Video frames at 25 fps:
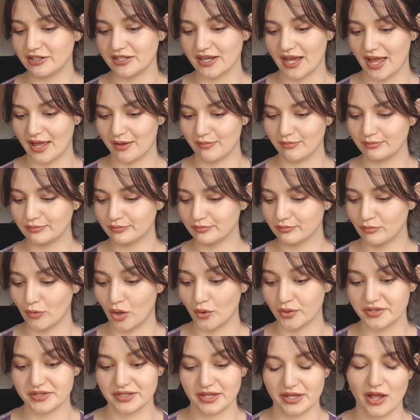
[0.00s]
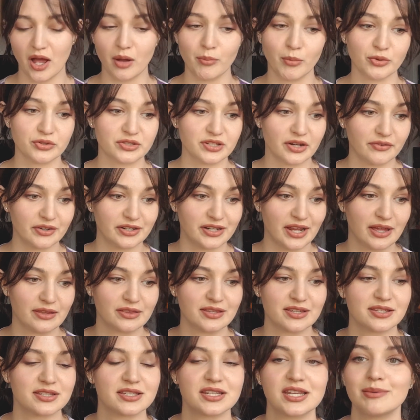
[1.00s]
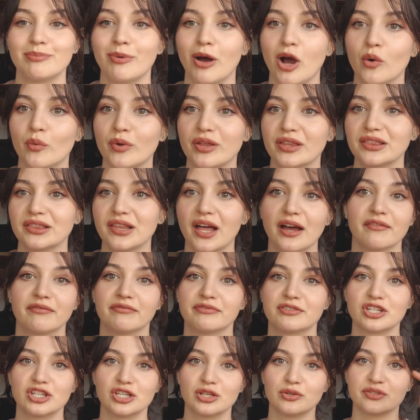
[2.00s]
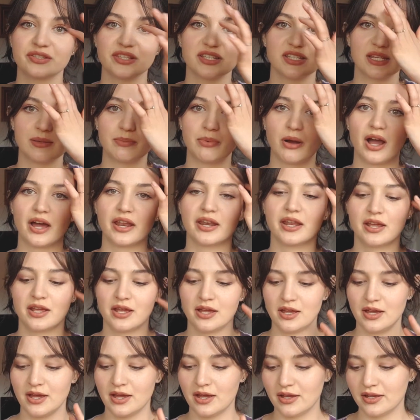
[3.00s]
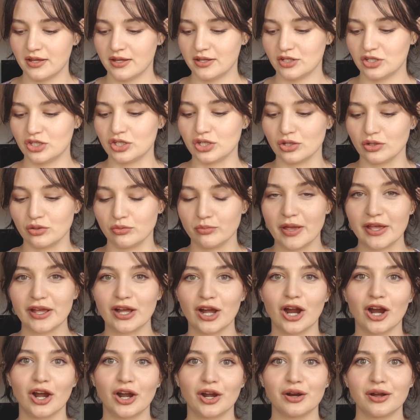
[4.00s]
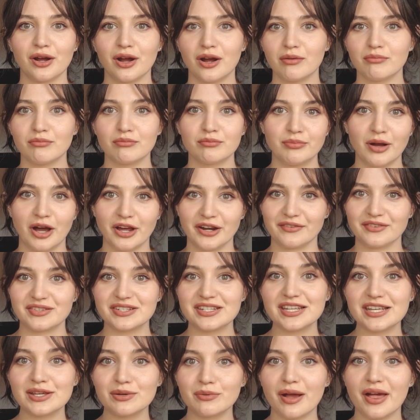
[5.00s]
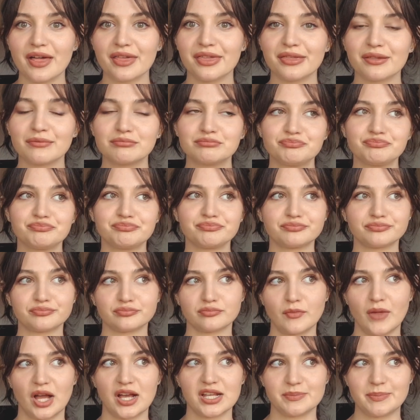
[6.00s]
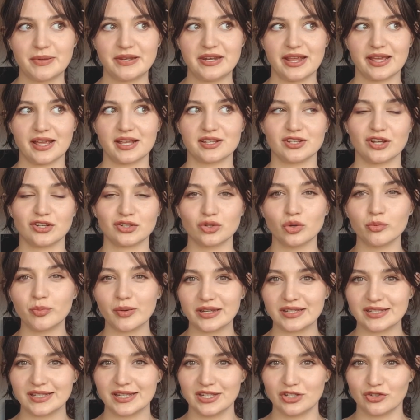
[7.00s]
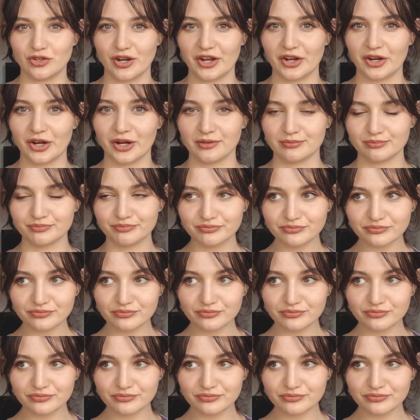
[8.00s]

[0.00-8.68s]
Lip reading: day, almost every day. This teapot, we love to use the teapot to make our pot of tea with. My husband Nick is also a big tea drinker.